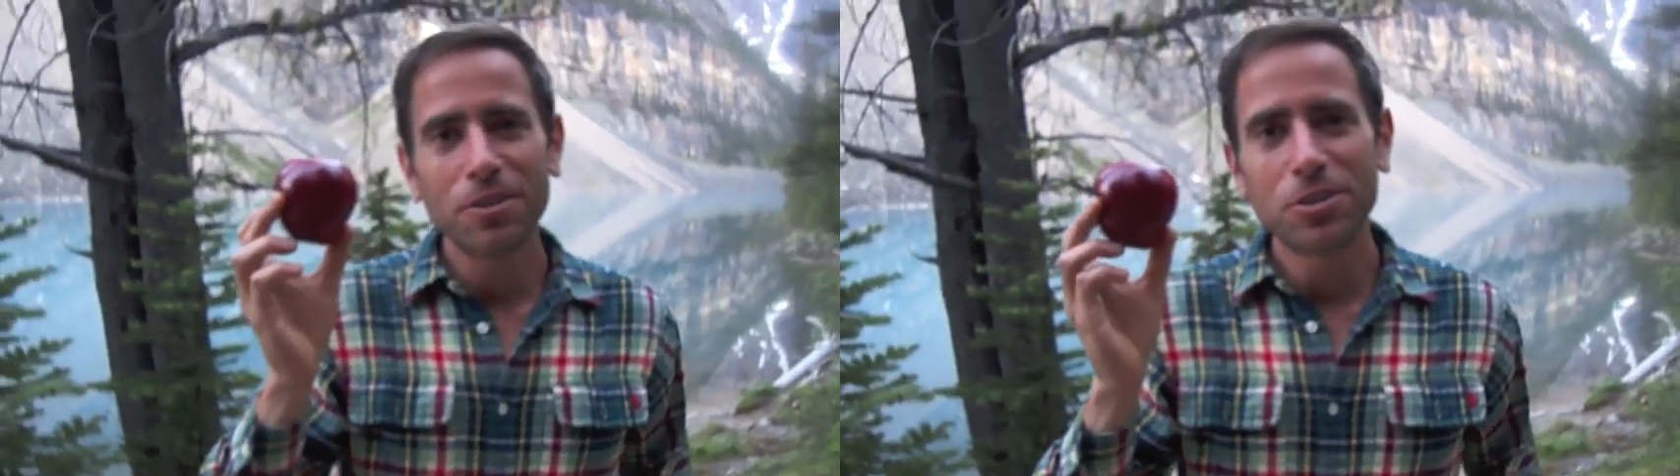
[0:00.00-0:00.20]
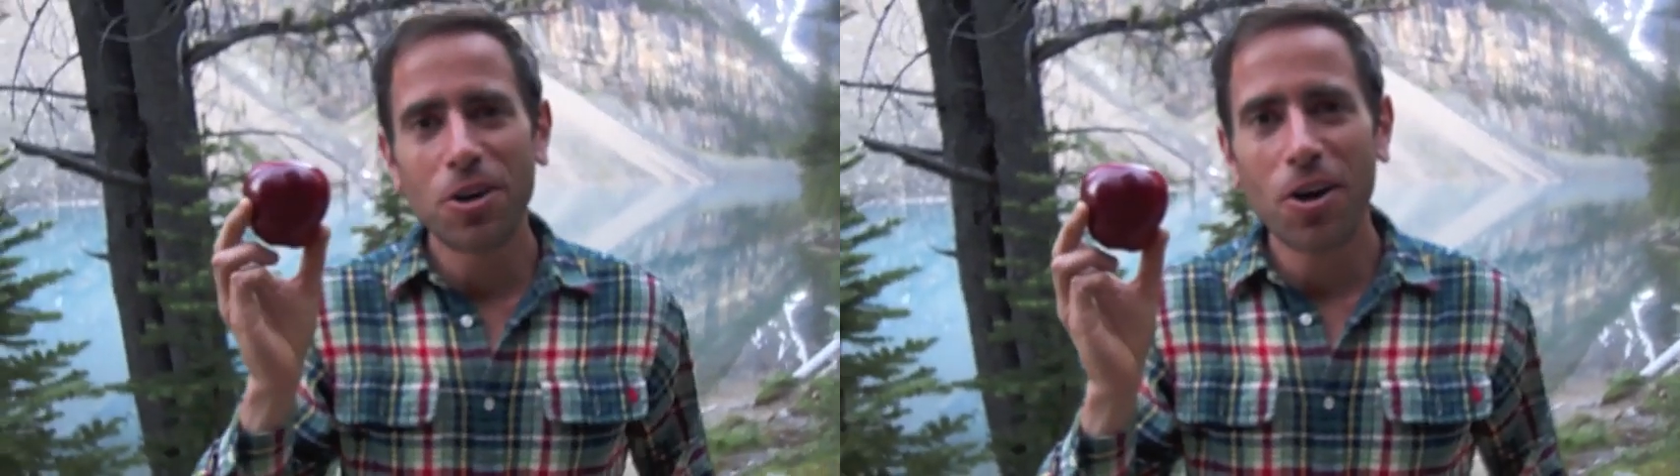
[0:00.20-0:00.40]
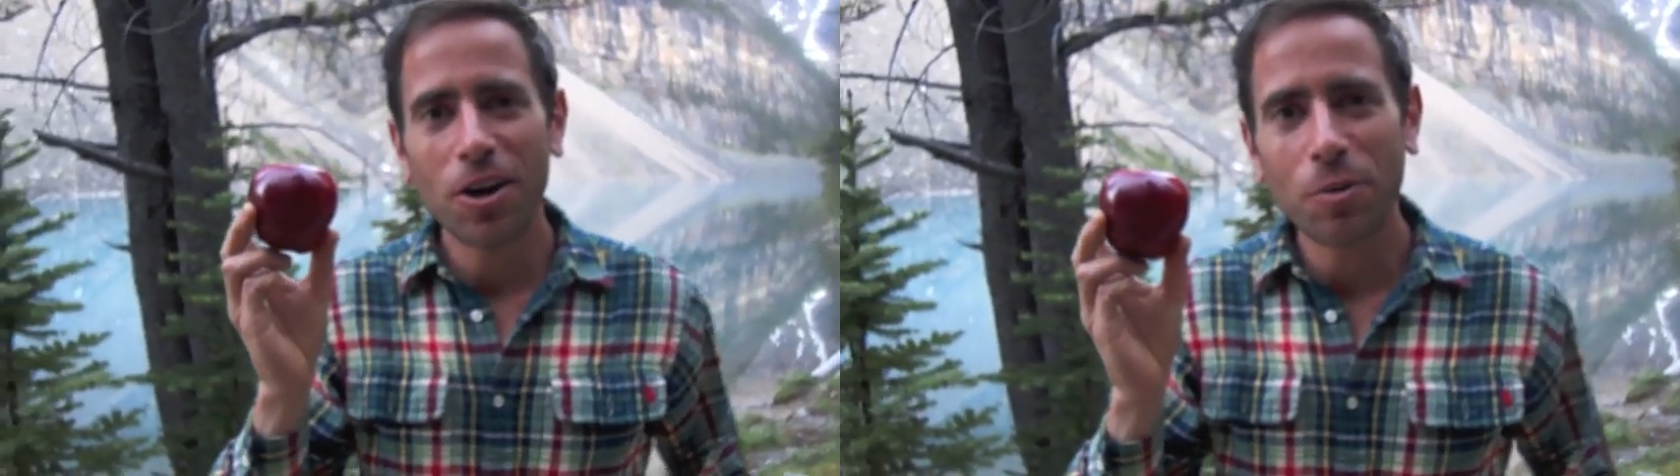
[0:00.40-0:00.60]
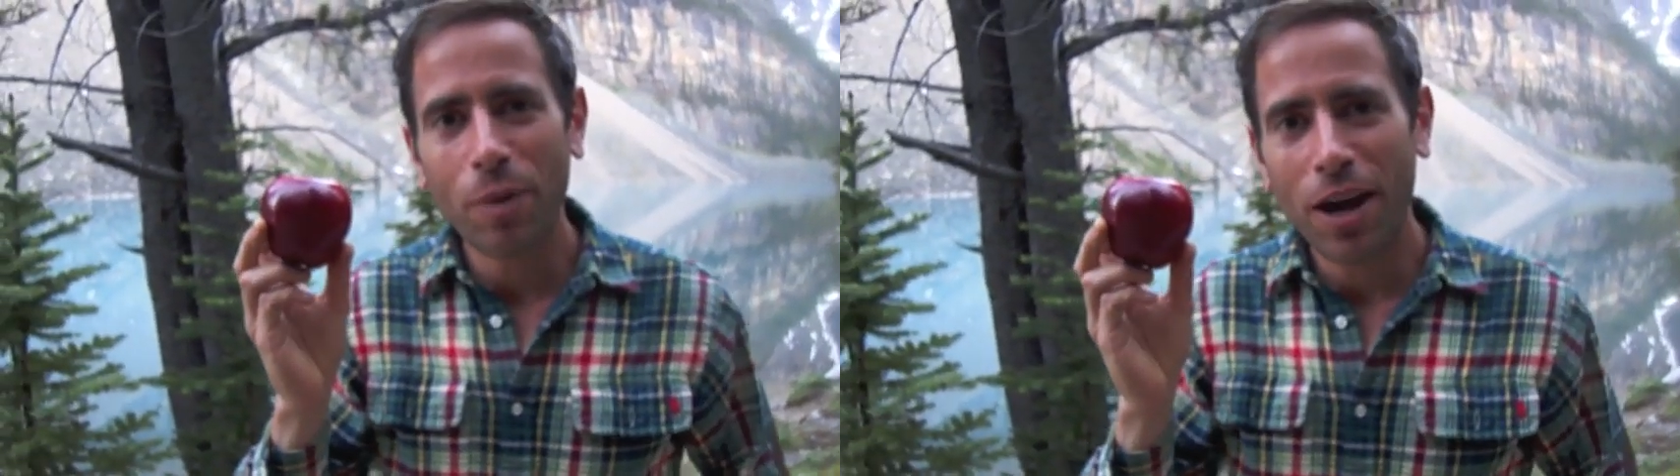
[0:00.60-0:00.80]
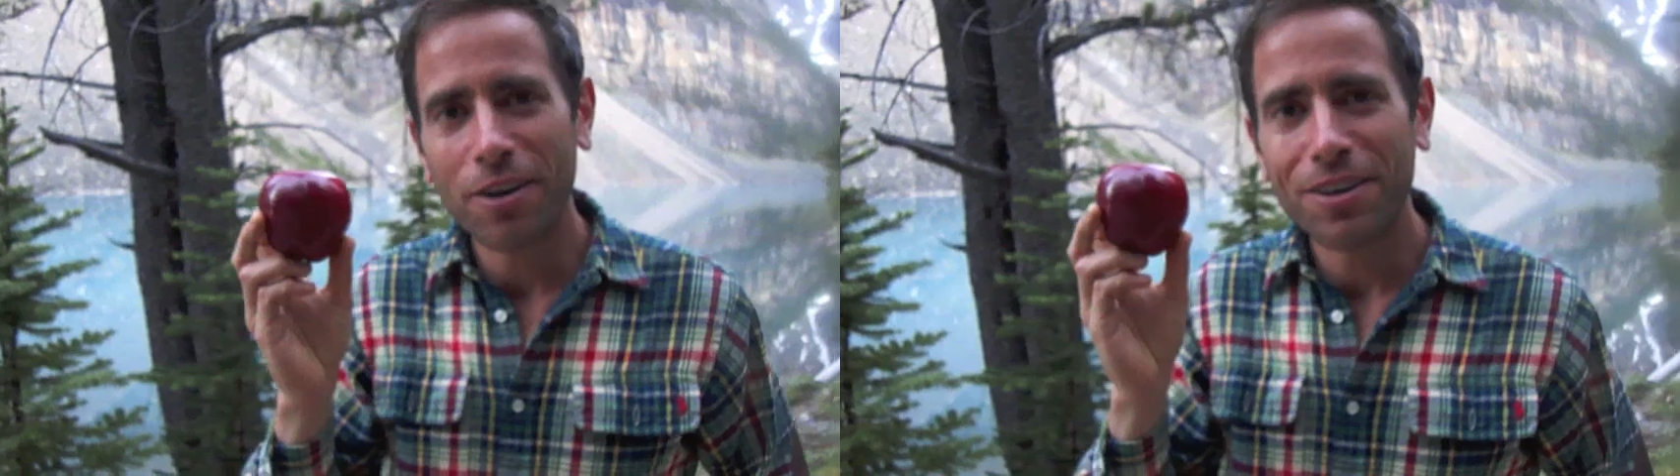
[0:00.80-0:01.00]
to talk
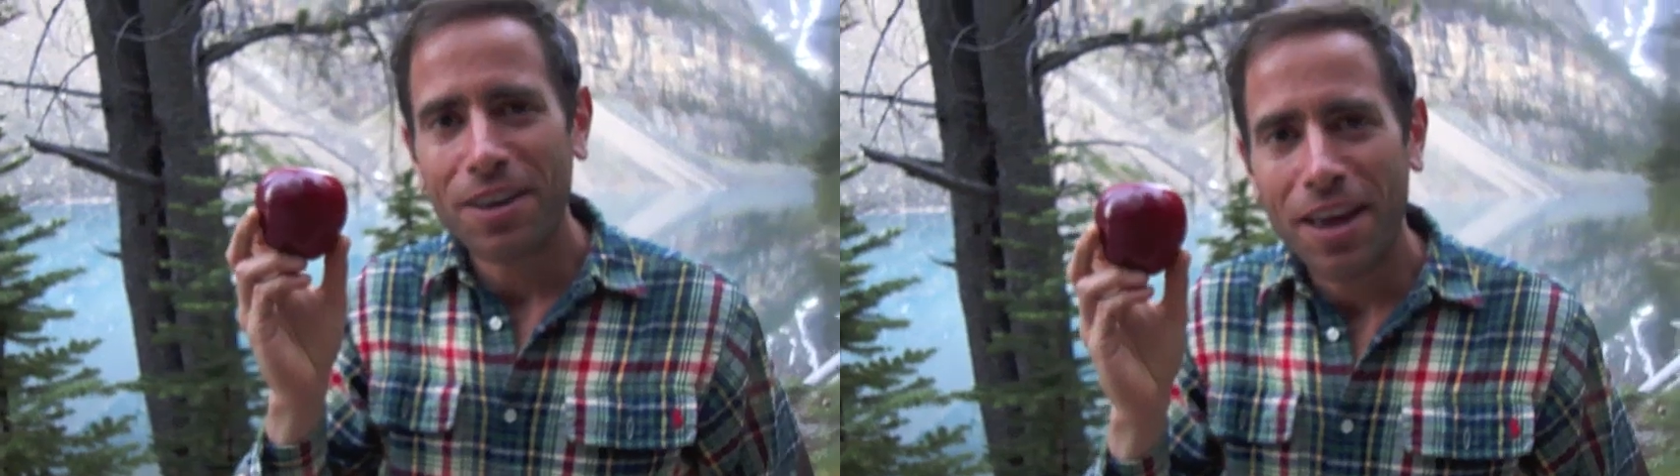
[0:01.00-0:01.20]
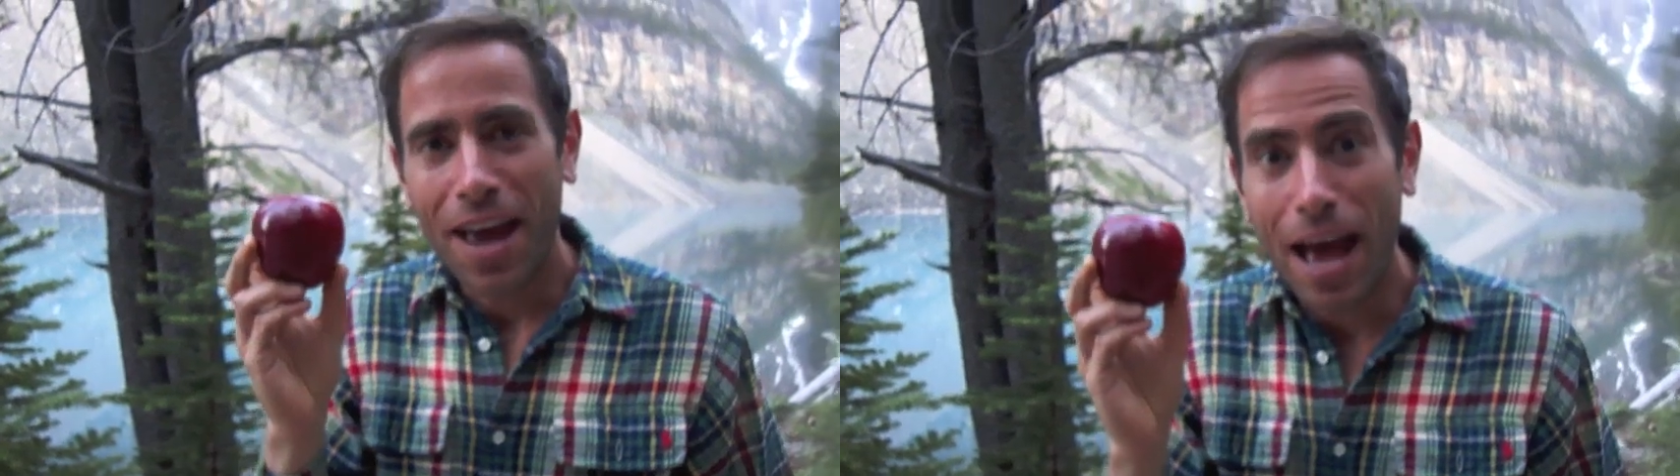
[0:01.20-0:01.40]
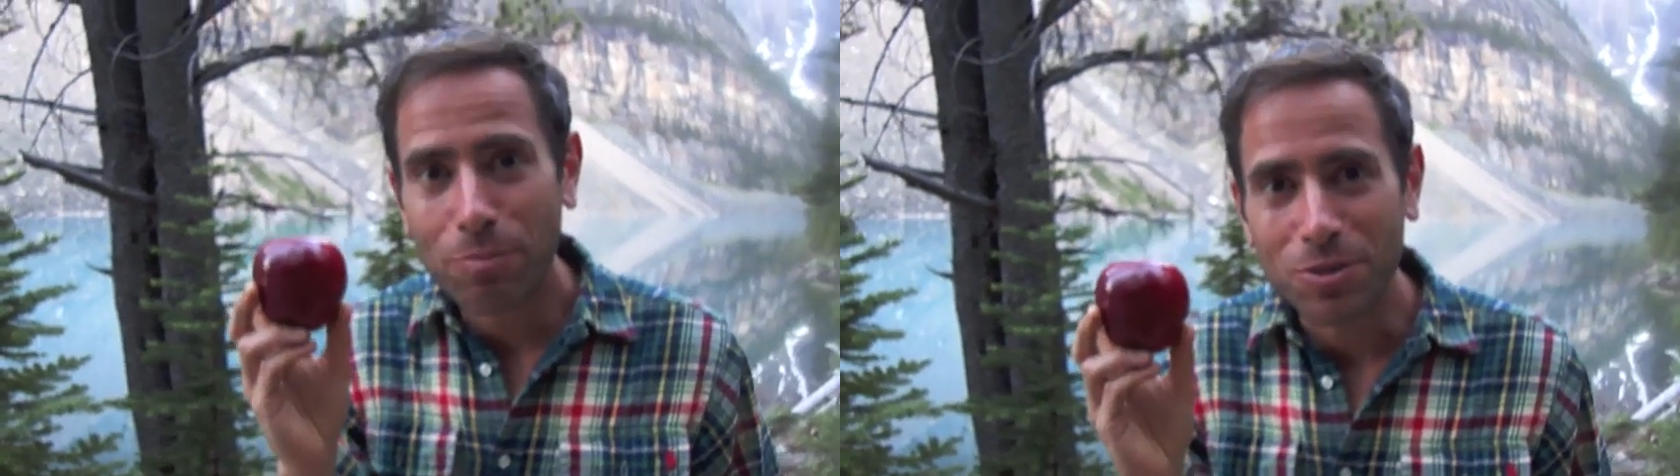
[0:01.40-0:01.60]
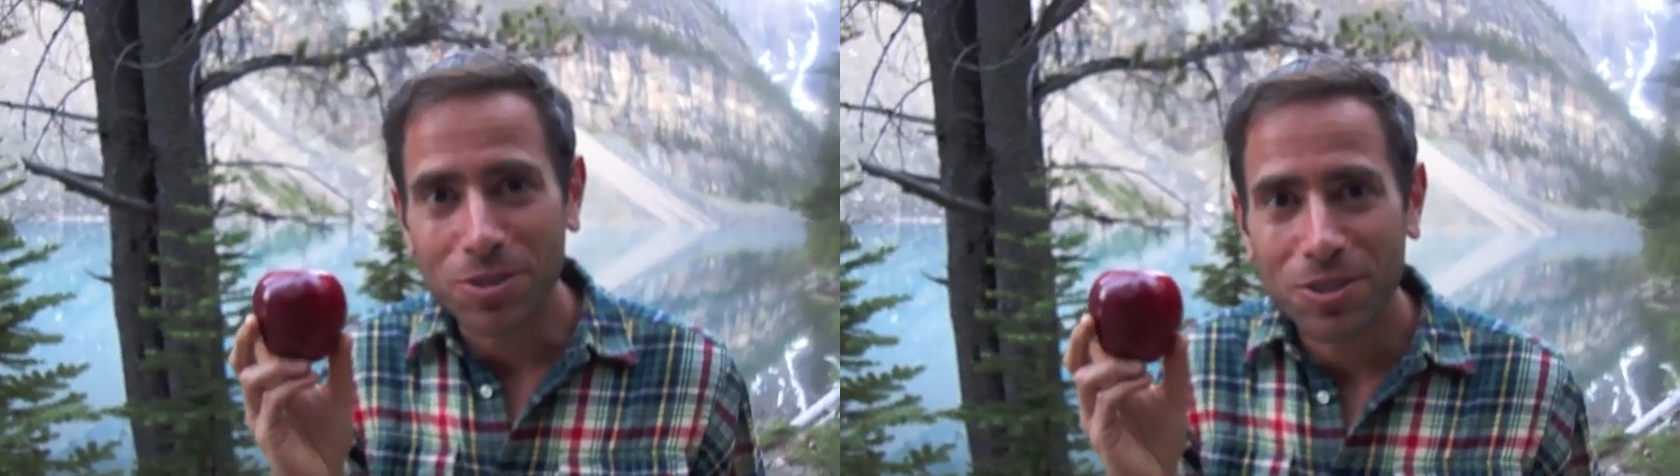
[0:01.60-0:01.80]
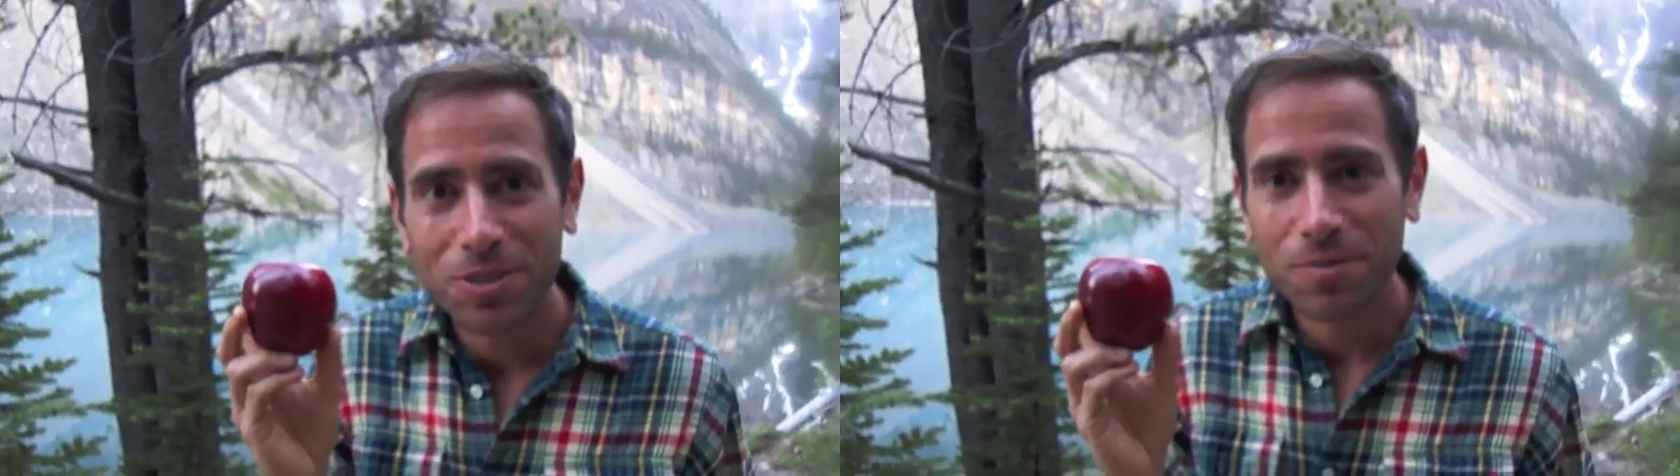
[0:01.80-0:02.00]
about
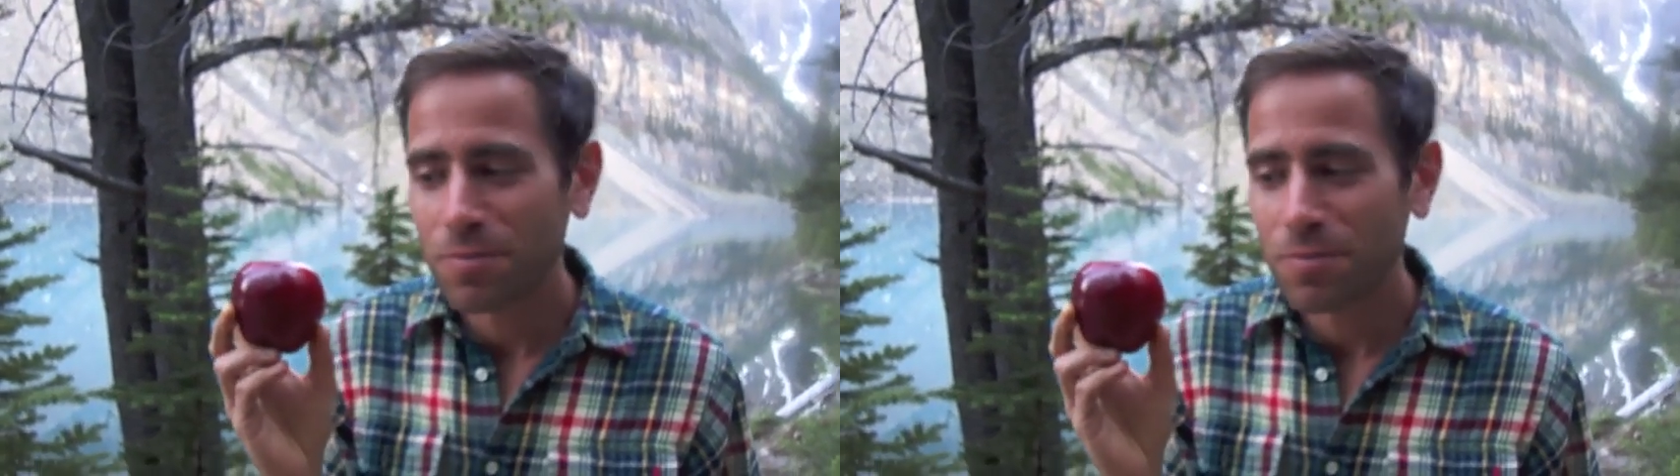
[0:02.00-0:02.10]
apples.